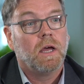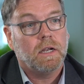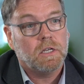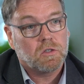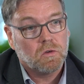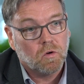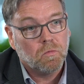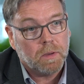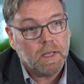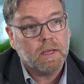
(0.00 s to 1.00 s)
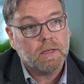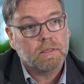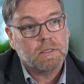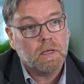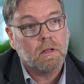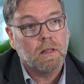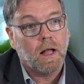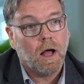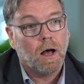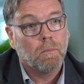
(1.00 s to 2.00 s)
And it should all be in a single
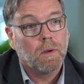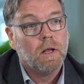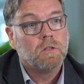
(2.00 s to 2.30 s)
hub